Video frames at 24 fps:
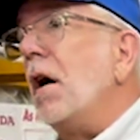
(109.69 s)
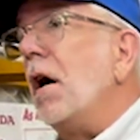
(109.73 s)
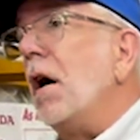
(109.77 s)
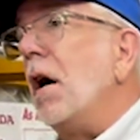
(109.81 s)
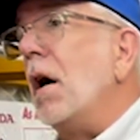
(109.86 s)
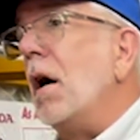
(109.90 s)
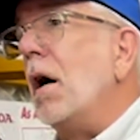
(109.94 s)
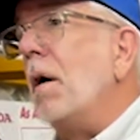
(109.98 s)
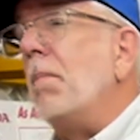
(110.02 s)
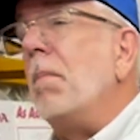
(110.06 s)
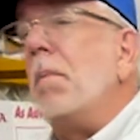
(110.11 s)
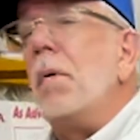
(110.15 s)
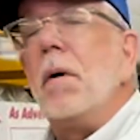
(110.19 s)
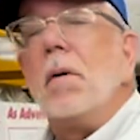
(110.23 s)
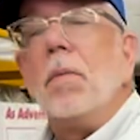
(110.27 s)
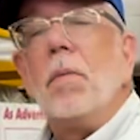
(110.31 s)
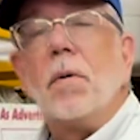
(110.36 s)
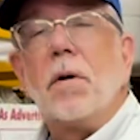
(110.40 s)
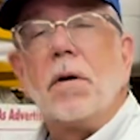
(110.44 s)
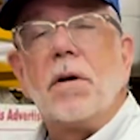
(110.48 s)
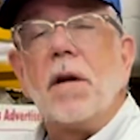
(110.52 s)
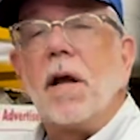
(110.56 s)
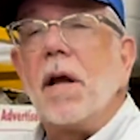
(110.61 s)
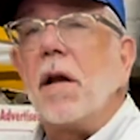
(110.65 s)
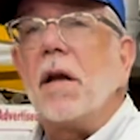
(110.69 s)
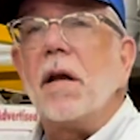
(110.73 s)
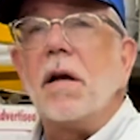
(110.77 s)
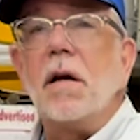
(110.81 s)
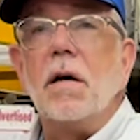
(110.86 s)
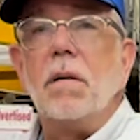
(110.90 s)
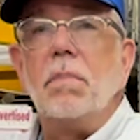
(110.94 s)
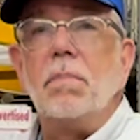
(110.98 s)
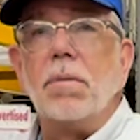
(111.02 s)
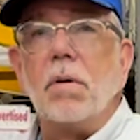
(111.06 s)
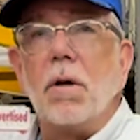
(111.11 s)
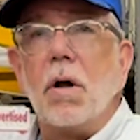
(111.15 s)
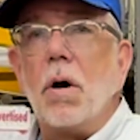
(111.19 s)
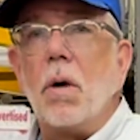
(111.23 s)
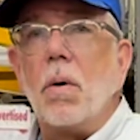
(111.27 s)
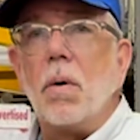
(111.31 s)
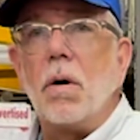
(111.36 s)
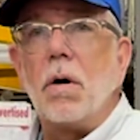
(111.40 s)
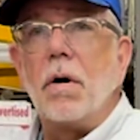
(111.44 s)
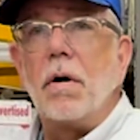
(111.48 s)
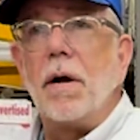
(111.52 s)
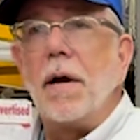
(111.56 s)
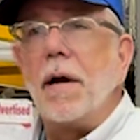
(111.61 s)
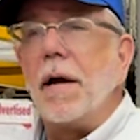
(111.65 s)
we're taking a
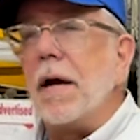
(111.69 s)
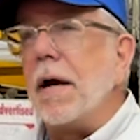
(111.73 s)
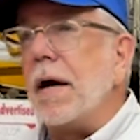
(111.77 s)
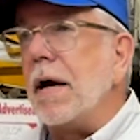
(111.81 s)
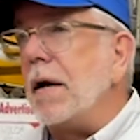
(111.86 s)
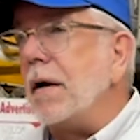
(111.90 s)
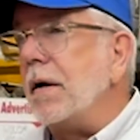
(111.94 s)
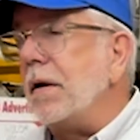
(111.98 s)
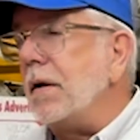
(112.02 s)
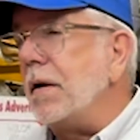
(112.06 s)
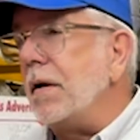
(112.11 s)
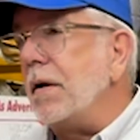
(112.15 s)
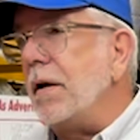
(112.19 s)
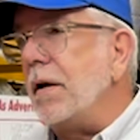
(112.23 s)
blower and,